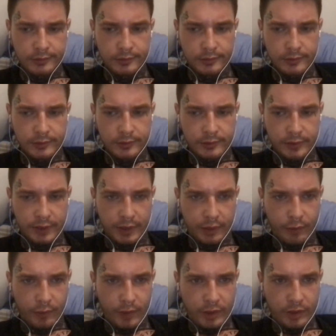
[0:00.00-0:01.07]
No, I
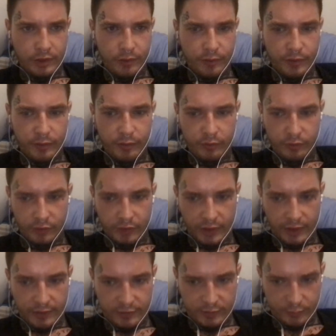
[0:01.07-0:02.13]
want you people to
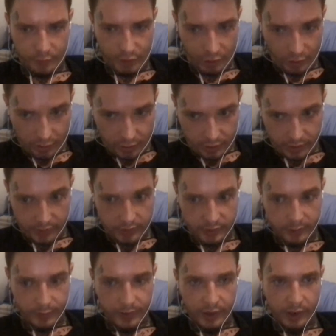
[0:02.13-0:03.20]
have some courage and
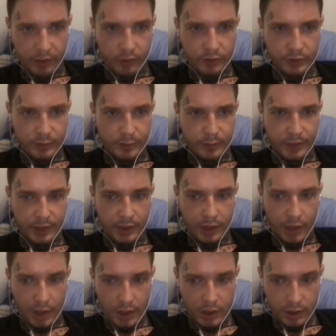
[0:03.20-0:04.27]
speak out what's been
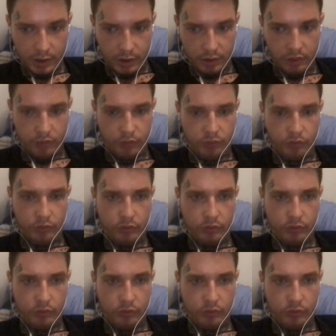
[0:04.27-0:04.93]
done to you.